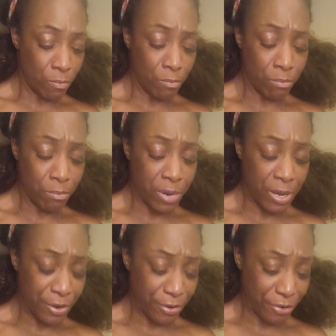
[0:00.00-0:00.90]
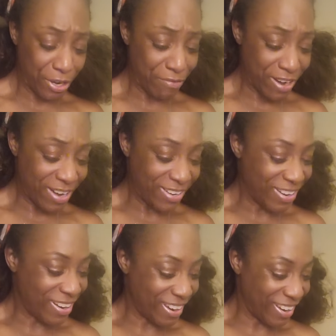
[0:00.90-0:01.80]
buttery right
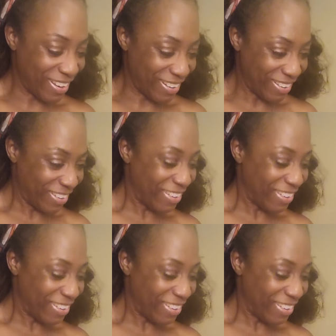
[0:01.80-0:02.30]
now.